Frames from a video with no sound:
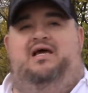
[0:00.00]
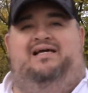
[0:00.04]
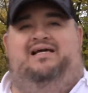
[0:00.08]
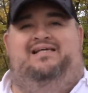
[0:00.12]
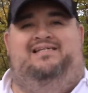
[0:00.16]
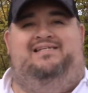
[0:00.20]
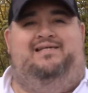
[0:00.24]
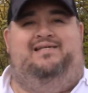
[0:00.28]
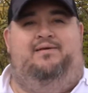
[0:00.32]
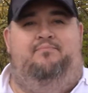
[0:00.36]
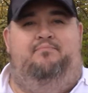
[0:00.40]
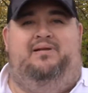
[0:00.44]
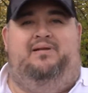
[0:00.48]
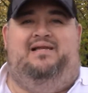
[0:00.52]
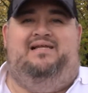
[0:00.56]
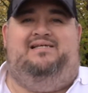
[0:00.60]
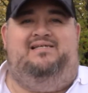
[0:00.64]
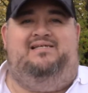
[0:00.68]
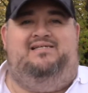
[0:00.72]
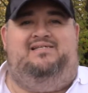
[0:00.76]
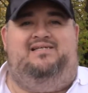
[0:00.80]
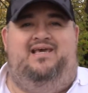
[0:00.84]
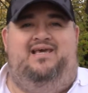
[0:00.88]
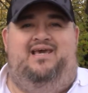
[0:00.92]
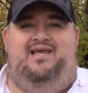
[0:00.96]

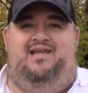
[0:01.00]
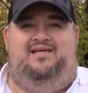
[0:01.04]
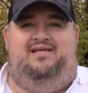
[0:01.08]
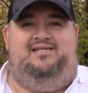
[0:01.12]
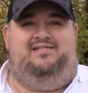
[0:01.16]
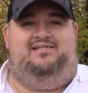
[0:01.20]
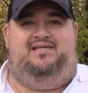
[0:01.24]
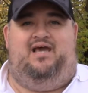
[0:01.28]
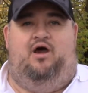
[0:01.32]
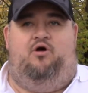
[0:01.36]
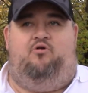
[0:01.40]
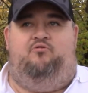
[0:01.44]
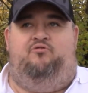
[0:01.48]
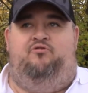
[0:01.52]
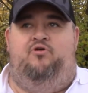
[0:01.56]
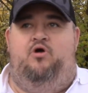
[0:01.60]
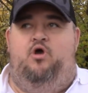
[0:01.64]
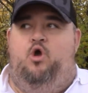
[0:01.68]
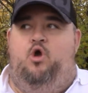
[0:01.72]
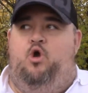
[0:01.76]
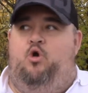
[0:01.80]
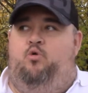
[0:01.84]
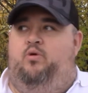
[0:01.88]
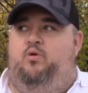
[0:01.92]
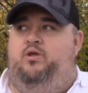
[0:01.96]
Simplicity in itself.
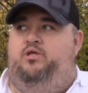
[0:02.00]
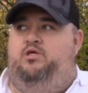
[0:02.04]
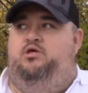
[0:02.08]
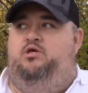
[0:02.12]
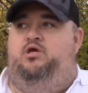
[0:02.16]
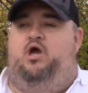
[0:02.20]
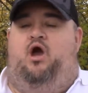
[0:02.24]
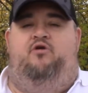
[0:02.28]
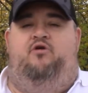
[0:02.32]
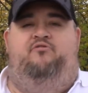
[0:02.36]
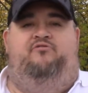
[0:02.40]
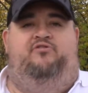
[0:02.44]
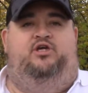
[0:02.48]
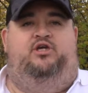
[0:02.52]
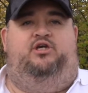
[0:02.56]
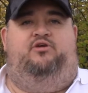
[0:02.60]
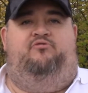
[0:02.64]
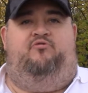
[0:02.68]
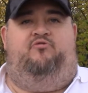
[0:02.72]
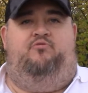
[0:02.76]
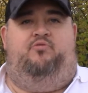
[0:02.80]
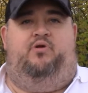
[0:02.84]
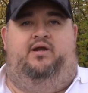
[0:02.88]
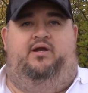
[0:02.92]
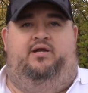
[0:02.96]
When you go fishing
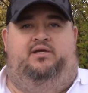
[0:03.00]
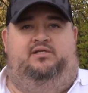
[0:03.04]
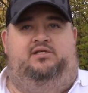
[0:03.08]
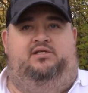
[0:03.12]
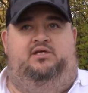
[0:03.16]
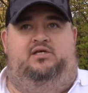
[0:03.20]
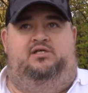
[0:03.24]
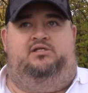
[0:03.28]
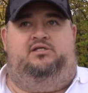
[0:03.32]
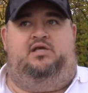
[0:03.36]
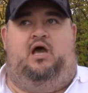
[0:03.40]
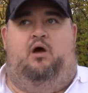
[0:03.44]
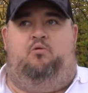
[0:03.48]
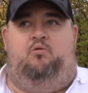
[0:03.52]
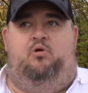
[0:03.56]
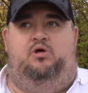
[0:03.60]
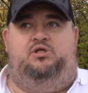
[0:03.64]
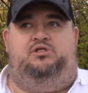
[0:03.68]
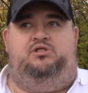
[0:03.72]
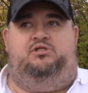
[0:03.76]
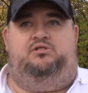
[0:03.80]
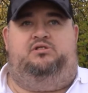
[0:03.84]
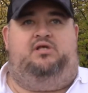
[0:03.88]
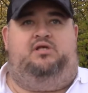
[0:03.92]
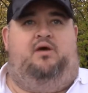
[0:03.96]
for predators, what
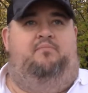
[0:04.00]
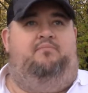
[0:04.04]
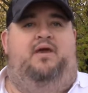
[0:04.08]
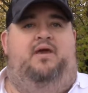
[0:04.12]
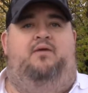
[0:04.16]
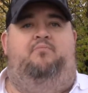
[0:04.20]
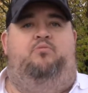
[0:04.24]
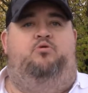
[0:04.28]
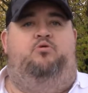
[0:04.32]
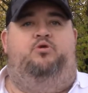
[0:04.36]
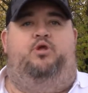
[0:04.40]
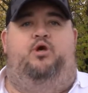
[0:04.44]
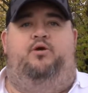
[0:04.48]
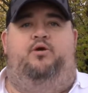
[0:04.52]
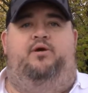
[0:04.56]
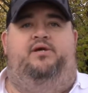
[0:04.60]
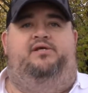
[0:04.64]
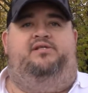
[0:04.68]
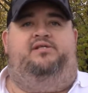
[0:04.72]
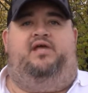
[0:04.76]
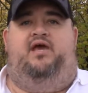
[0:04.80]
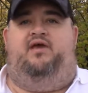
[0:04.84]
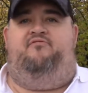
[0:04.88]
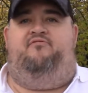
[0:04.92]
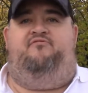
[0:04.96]
some people do
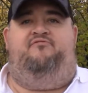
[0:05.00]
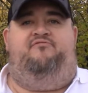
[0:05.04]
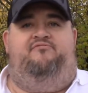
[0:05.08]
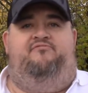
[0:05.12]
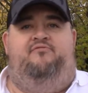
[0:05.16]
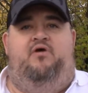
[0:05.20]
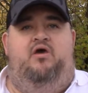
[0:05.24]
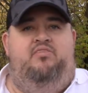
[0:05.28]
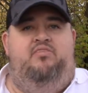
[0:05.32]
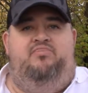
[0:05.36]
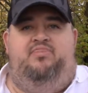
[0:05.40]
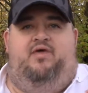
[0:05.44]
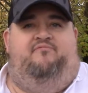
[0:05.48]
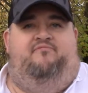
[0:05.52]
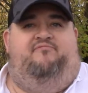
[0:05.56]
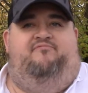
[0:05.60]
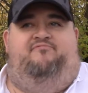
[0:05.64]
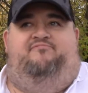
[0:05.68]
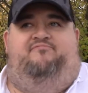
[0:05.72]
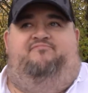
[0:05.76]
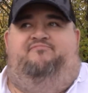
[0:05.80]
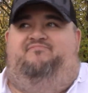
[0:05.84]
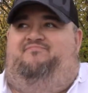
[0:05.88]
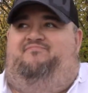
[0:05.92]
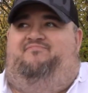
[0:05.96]
is they
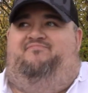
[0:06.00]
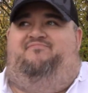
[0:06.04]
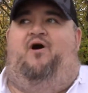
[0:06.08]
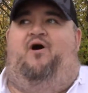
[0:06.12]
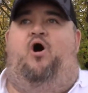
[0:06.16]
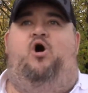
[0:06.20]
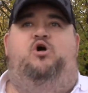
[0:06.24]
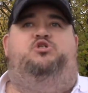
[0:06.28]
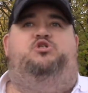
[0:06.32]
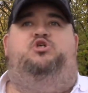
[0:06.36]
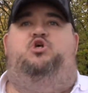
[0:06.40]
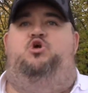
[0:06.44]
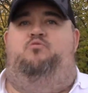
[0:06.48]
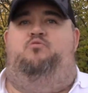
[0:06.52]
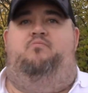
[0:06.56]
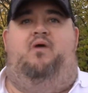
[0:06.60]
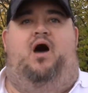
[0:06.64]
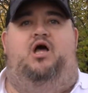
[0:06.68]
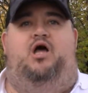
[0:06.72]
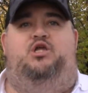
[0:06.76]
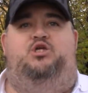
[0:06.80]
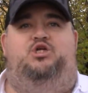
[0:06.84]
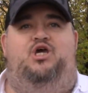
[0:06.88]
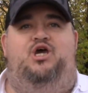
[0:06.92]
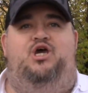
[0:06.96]
far too
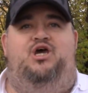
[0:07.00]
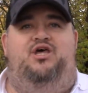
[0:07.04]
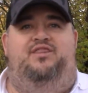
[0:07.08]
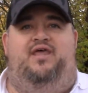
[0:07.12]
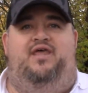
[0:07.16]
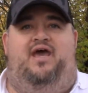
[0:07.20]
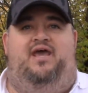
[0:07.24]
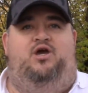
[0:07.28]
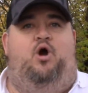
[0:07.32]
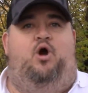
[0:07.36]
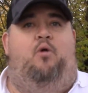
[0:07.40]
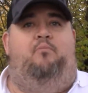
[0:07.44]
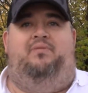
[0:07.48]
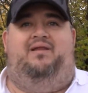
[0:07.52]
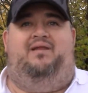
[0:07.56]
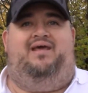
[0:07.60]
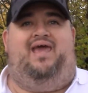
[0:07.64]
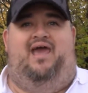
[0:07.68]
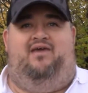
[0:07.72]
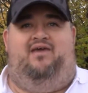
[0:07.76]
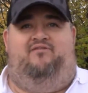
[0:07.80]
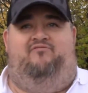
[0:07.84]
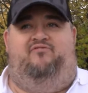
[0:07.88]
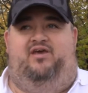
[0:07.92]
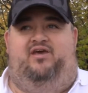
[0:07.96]
much, they
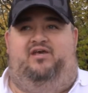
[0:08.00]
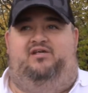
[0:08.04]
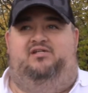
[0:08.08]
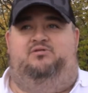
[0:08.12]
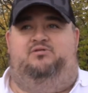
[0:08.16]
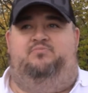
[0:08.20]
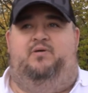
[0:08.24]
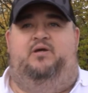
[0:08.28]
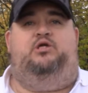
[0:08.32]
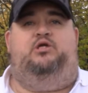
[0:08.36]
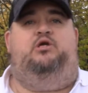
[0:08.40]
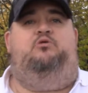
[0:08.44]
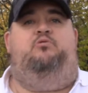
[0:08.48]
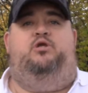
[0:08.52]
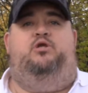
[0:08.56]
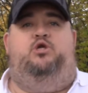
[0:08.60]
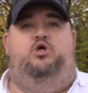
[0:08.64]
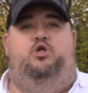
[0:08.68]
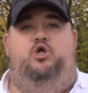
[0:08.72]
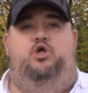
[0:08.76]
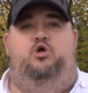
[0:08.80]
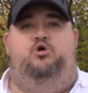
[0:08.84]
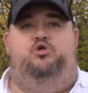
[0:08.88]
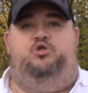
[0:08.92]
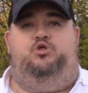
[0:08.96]
complicate things, especially when you're
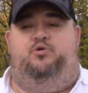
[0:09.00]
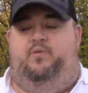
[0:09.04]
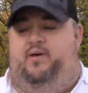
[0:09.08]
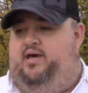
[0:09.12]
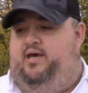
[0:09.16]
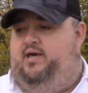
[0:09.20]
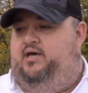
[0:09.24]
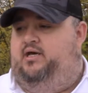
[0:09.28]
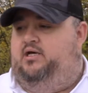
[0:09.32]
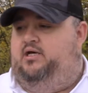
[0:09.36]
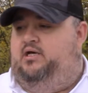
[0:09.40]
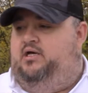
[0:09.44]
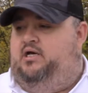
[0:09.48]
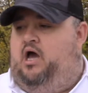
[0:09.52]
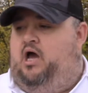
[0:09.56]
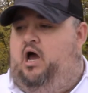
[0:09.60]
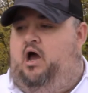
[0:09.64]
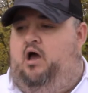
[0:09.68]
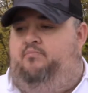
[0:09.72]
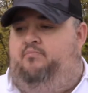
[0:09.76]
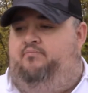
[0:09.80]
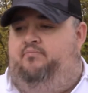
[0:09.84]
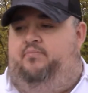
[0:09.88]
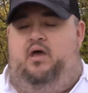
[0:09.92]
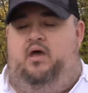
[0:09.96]
new to it.
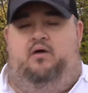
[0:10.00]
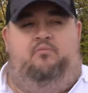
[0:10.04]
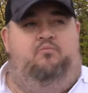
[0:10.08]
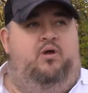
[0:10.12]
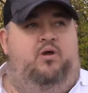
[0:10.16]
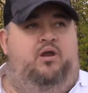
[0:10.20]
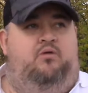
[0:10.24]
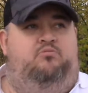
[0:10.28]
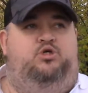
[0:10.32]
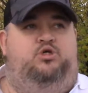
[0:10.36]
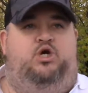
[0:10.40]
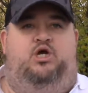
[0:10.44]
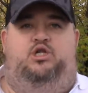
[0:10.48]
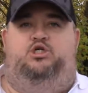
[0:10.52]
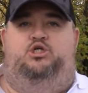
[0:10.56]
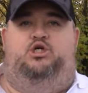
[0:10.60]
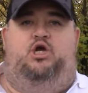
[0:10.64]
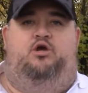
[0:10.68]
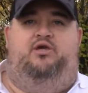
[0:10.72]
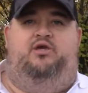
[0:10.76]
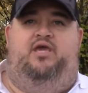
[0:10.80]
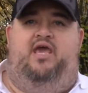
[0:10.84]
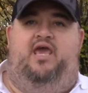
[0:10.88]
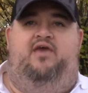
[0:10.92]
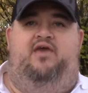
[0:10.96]
And when I'm trying to
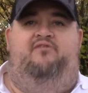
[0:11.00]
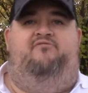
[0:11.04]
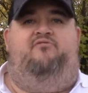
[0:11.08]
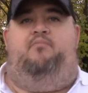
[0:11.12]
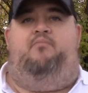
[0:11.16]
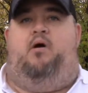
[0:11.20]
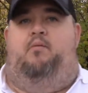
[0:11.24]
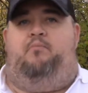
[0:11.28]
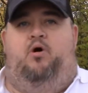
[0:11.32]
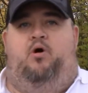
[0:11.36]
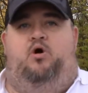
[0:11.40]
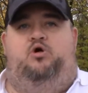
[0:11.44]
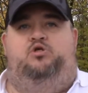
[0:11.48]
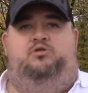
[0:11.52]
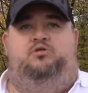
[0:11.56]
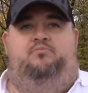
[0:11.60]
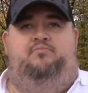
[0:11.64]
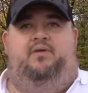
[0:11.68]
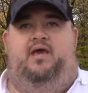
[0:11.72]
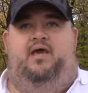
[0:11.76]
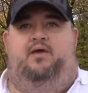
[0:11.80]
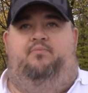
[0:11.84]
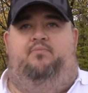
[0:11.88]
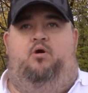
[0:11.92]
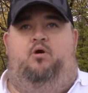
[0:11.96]
show Keith and my boss and
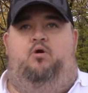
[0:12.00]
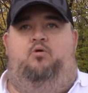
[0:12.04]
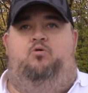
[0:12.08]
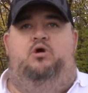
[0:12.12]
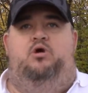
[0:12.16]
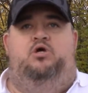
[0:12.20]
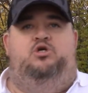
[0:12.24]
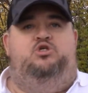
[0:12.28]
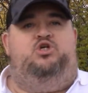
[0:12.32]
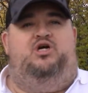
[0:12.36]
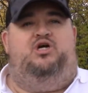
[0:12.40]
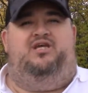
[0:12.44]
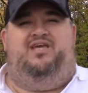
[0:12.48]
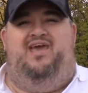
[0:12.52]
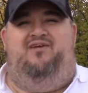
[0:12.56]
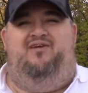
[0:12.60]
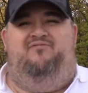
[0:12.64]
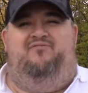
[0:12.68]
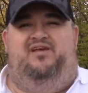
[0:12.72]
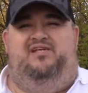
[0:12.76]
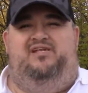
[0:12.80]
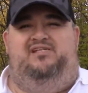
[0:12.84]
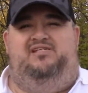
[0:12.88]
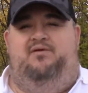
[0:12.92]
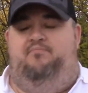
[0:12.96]
people, try and keep
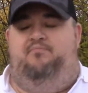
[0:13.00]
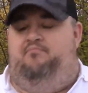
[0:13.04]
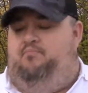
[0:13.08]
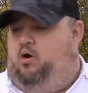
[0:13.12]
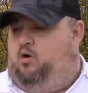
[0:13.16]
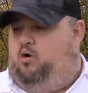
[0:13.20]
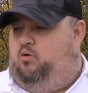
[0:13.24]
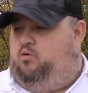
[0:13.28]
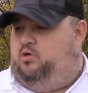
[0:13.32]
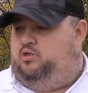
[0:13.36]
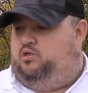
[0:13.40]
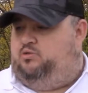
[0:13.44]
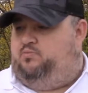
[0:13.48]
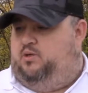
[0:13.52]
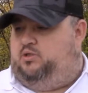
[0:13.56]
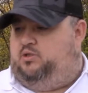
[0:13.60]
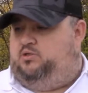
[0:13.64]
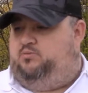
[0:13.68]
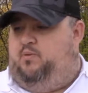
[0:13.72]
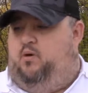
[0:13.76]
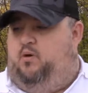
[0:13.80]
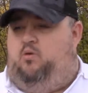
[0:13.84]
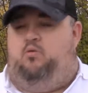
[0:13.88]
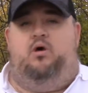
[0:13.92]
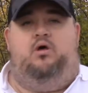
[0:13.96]
things simple as
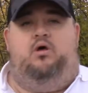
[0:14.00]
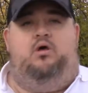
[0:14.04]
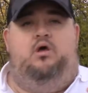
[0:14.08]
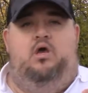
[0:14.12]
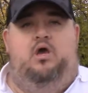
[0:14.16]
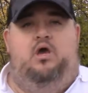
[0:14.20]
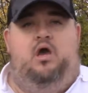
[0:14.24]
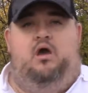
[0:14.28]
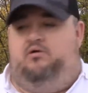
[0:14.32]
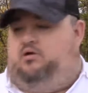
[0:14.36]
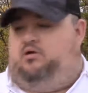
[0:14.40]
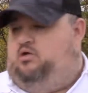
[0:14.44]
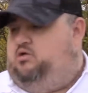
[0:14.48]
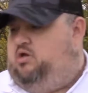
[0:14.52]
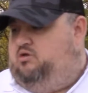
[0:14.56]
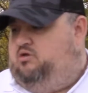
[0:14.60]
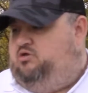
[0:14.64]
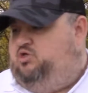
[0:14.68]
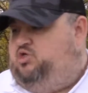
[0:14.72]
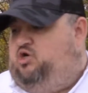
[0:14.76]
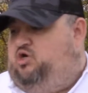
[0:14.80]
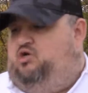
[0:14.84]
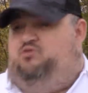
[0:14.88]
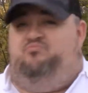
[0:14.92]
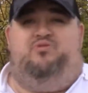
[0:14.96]
possible and
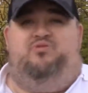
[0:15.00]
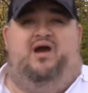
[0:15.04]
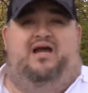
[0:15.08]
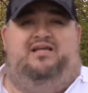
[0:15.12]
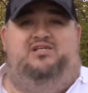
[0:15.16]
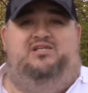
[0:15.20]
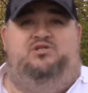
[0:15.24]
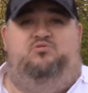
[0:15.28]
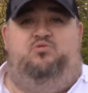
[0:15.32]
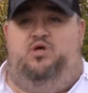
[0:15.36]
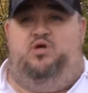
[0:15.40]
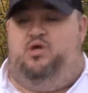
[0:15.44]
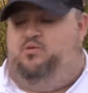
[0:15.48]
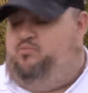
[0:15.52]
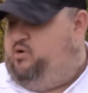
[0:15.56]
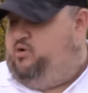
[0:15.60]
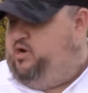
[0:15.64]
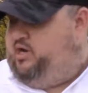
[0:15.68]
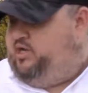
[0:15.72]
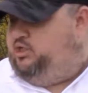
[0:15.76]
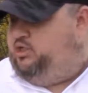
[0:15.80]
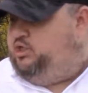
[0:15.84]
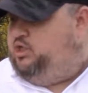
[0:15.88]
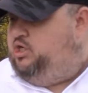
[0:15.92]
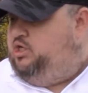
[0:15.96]
try and practice what you
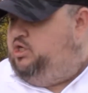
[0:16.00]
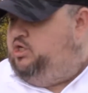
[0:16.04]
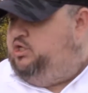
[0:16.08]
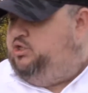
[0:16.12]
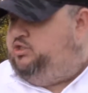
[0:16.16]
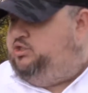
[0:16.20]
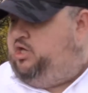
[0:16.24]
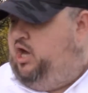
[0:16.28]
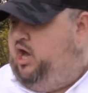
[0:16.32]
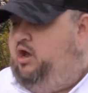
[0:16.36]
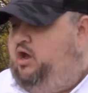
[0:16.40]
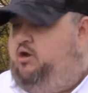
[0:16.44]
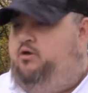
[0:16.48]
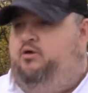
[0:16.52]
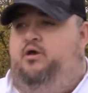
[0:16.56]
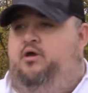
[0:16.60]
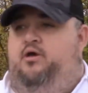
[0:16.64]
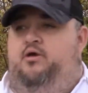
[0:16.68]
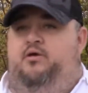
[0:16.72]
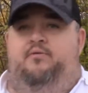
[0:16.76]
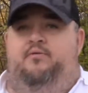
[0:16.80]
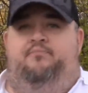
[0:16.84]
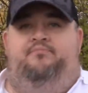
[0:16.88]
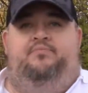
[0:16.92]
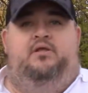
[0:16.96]
preach. So
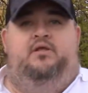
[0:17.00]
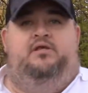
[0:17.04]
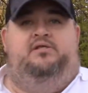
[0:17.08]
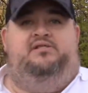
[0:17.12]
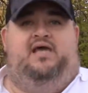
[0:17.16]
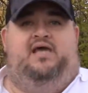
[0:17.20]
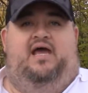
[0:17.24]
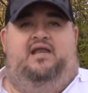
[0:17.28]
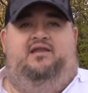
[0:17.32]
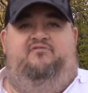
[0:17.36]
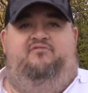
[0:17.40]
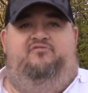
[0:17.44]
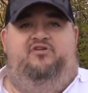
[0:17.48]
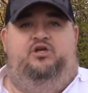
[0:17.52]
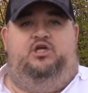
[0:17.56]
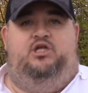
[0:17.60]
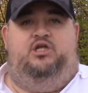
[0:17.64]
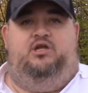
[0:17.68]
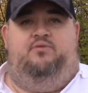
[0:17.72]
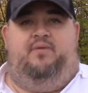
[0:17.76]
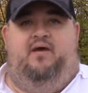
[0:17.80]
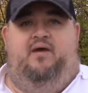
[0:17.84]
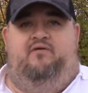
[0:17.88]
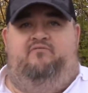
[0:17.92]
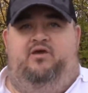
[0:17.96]
Zander fishing
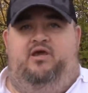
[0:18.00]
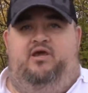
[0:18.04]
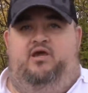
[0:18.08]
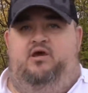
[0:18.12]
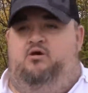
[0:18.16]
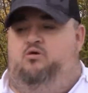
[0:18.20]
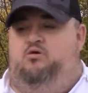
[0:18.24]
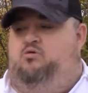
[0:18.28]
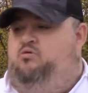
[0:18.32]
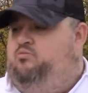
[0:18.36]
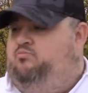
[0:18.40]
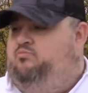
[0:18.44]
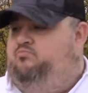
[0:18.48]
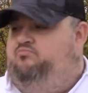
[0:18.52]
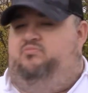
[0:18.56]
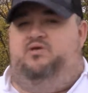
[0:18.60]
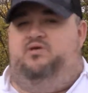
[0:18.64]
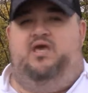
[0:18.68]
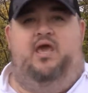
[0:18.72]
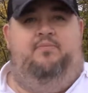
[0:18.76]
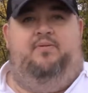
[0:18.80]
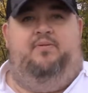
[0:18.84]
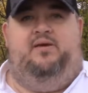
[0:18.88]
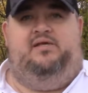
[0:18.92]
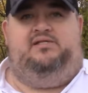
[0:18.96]
at Bury Hill,
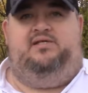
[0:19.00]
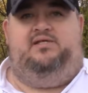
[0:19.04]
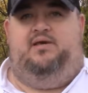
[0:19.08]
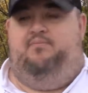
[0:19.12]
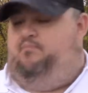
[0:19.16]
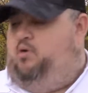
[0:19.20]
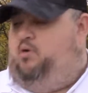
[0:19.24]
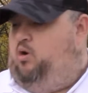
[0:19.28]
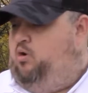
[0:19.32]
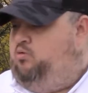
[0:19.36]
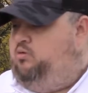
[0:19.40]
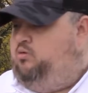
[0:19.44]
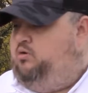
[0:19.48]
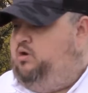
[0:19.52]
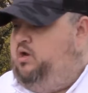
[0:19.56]
keep it simple.